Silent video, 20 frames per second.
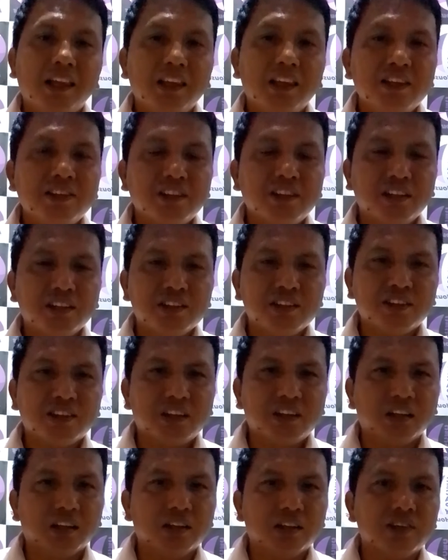Listening
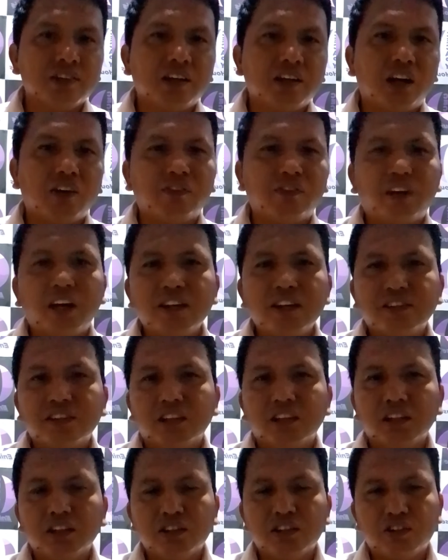skills are
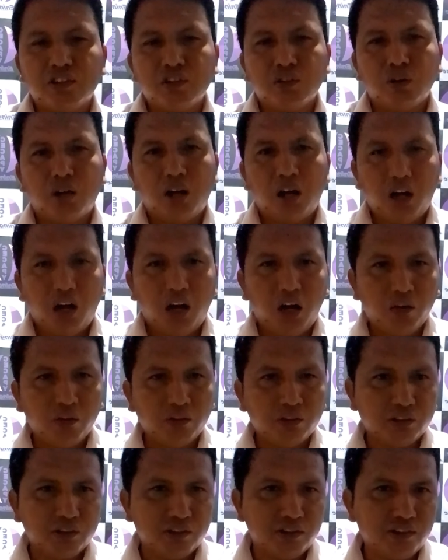vital to
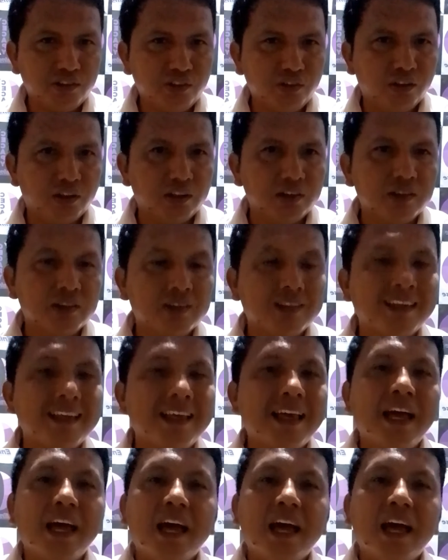the students,